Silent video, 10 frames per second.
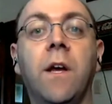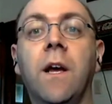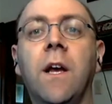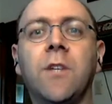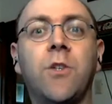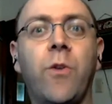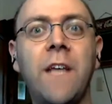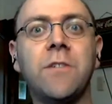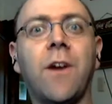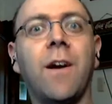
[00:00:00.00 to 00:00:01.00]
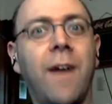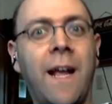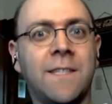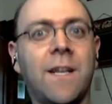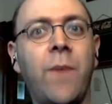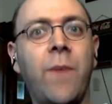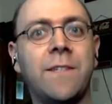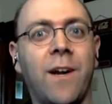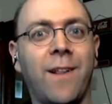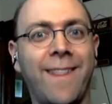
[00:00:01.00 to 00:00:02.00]
So these are, in some ways,
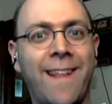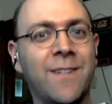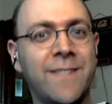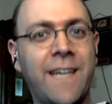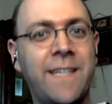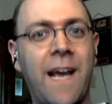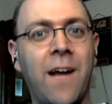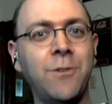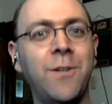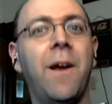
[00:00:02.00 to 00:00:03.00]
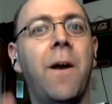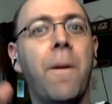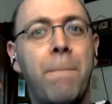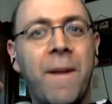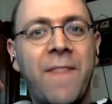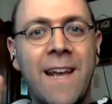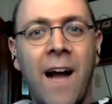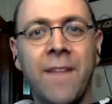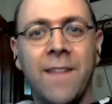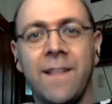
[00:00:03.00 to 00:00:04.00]
they're little details, but they
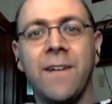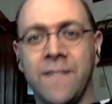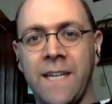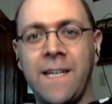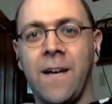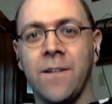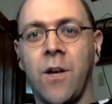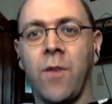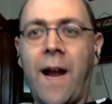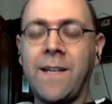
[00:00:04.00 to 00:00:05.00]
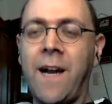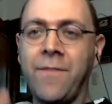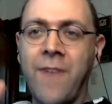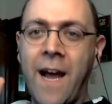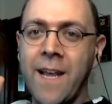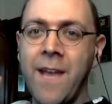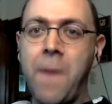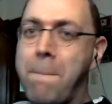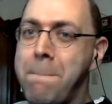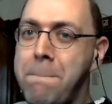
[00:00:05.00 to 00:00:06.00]
got the little details correct, and I've got to give
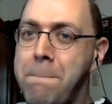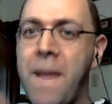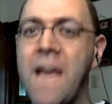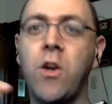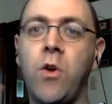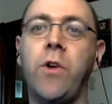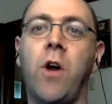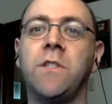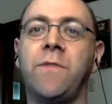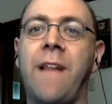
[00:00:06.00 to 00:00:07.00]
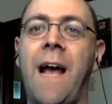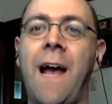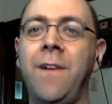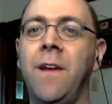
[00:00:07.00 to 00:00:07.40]
them big kudos for that.